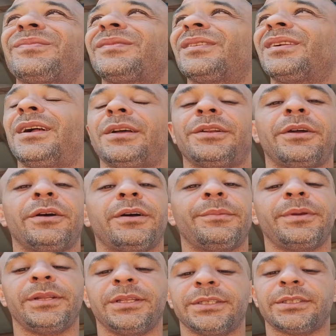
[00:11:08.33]
I don't know. I
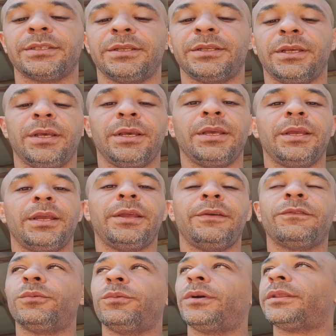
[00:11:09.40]
mean, listen,
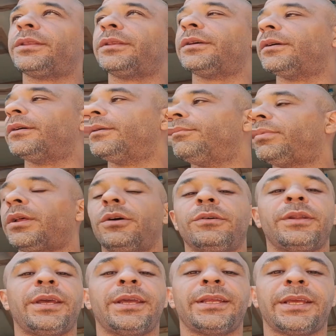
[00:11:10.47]
even with a blown
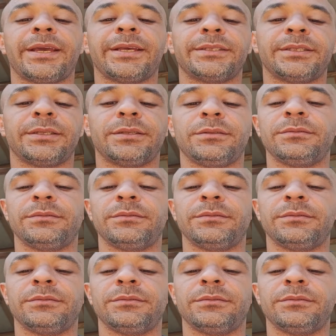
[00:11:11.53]
head gasket,